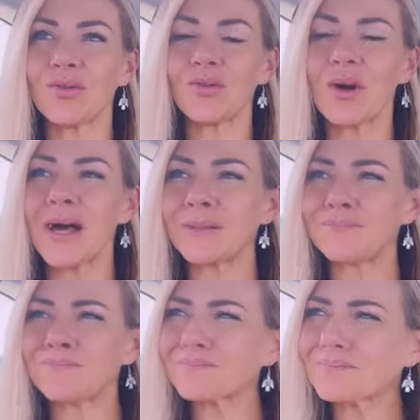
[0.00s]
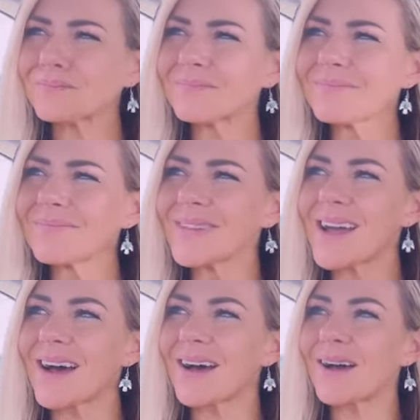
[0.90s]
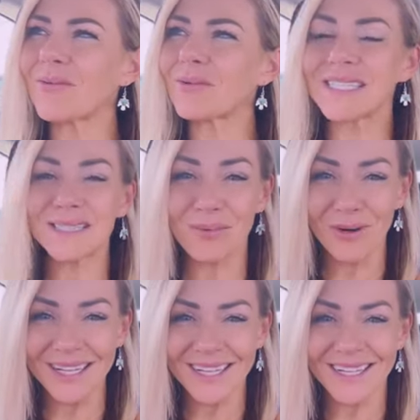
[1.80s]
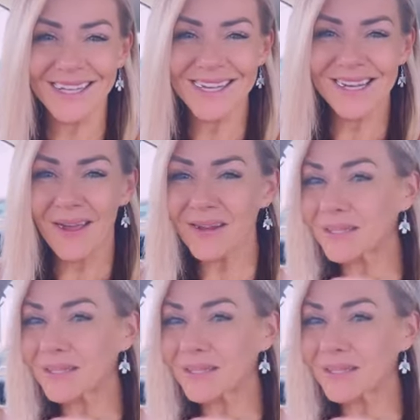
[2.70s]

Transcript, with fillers: But yeah, like practice that.